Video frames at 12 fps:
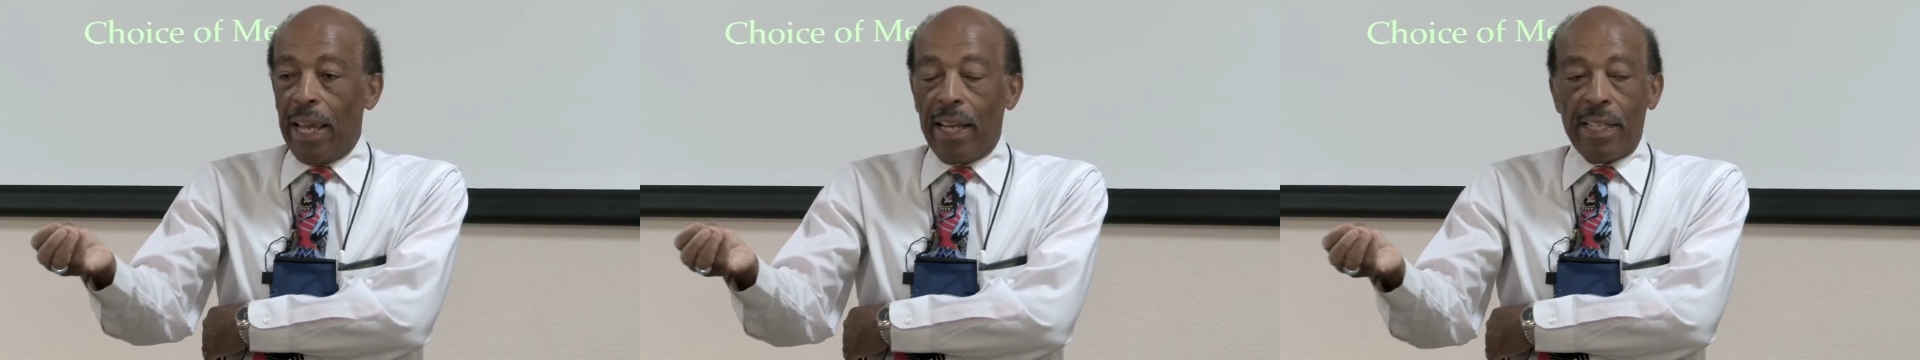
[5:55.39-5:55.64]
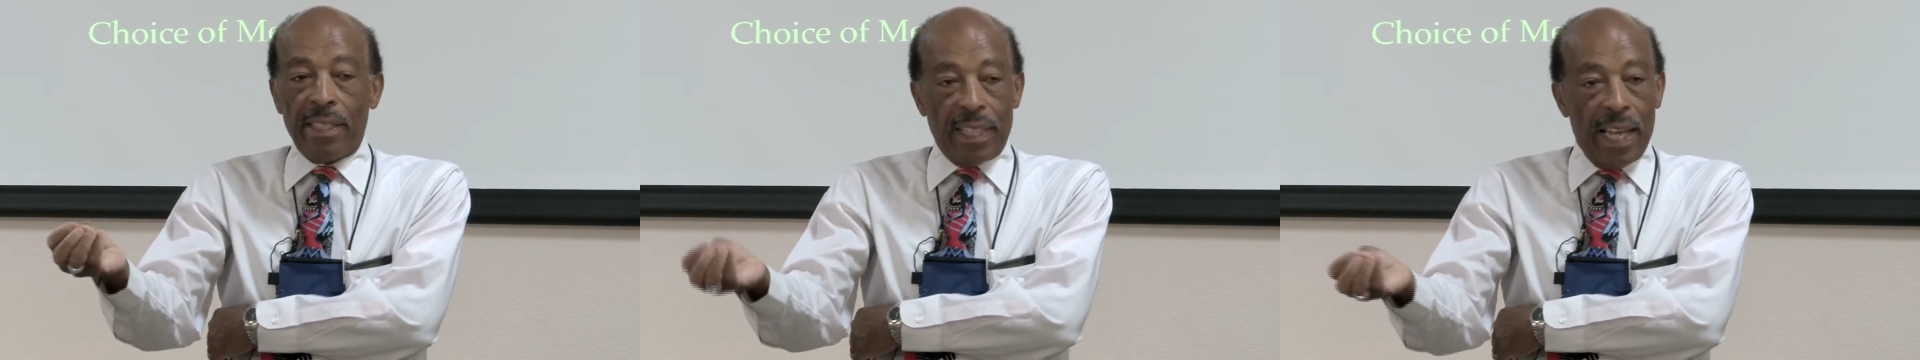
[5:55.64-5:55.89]

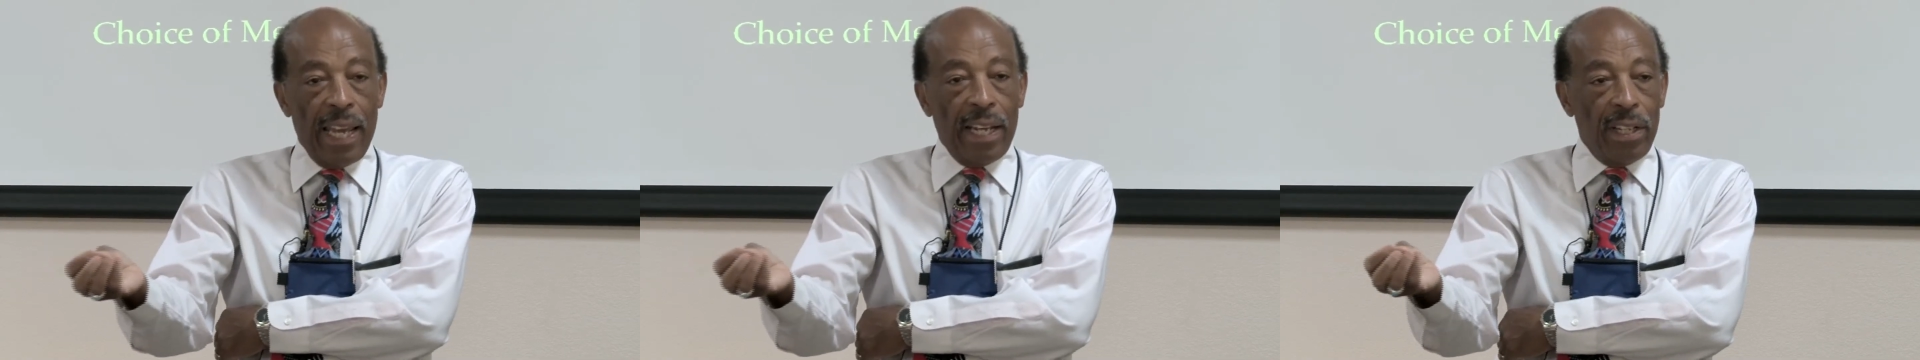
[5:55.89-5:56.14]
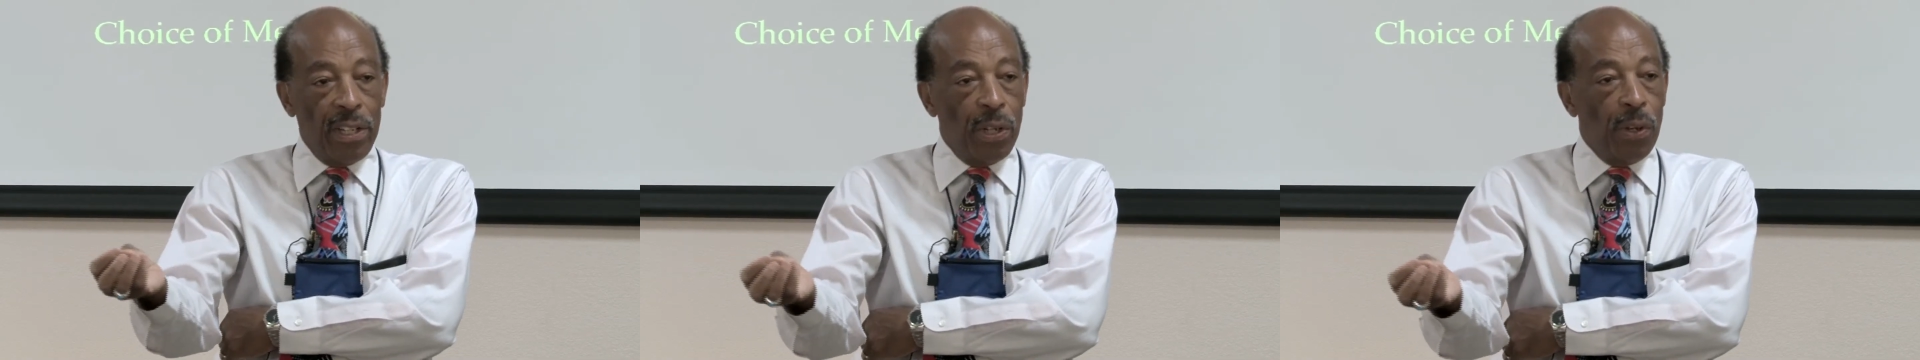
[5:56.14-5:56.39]
hand and
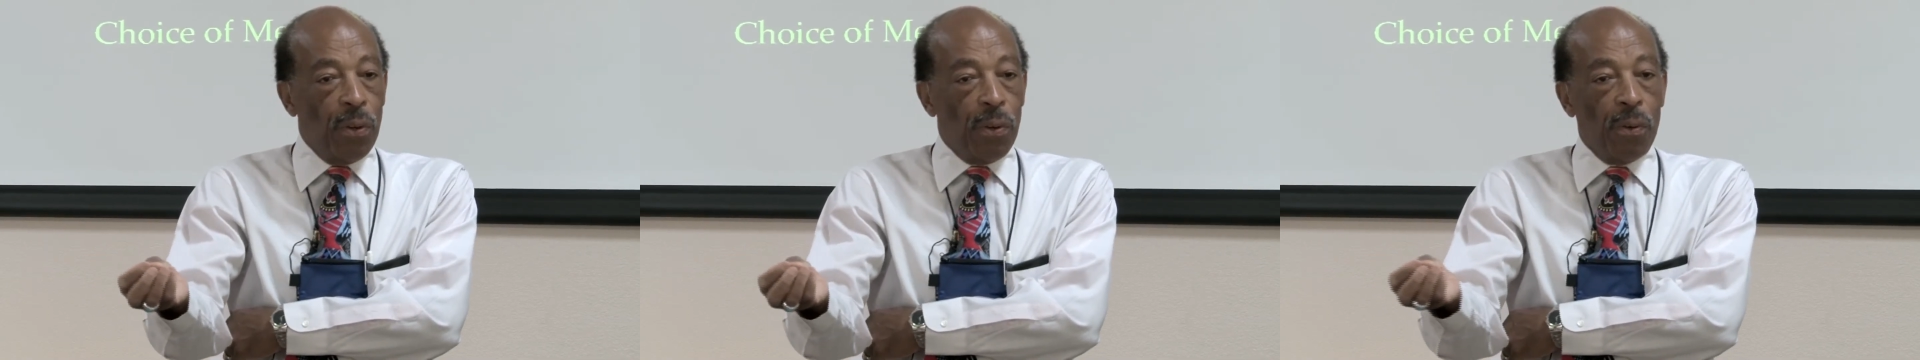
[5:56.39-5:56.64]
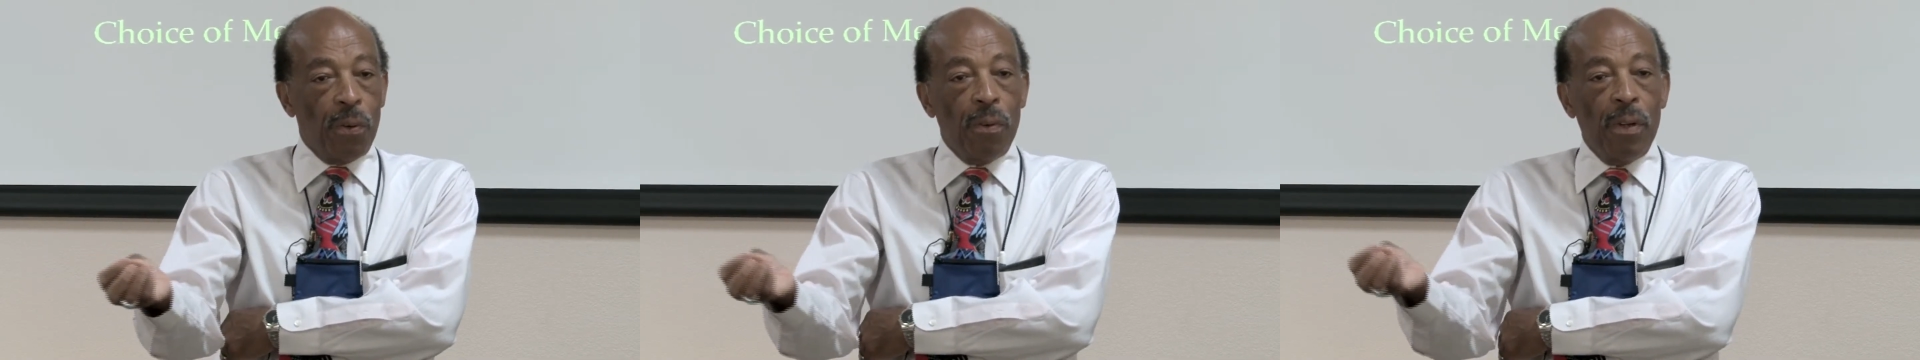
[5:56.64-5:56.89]
say to
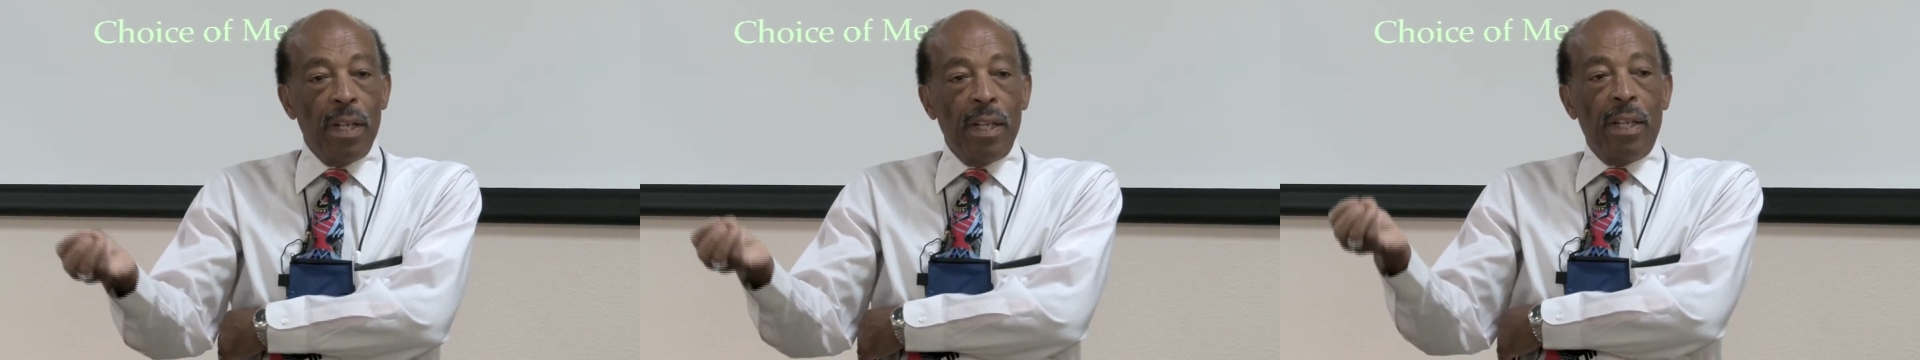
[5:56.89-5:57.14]
you,